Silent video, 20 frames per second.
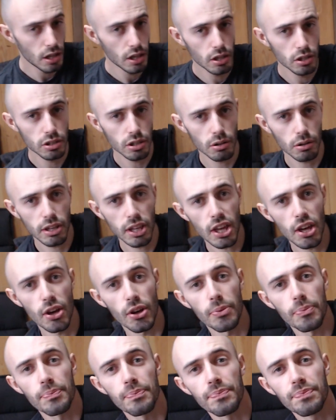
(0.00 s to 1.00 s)
So here,
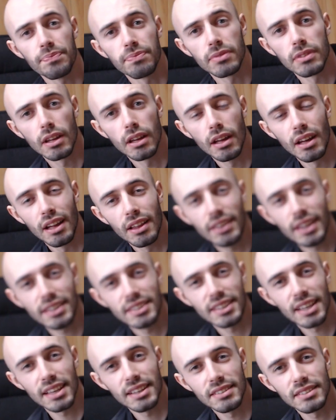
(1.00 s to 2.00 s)
this
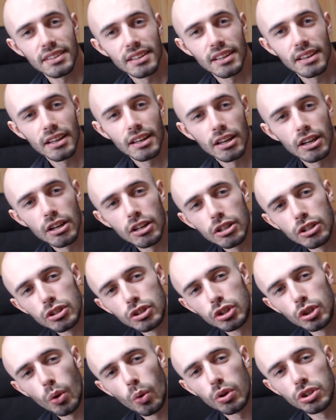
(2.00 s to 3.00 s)
is
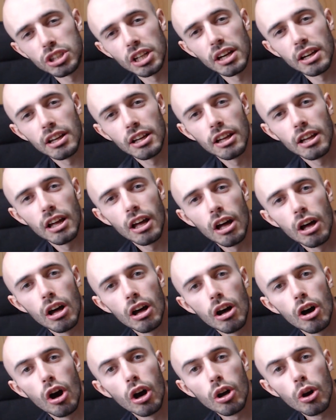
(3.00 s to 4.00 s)
Georgia
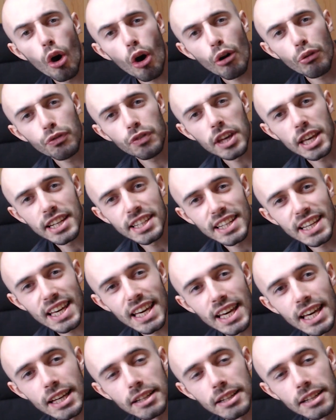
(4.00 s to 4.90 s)
coffee tea.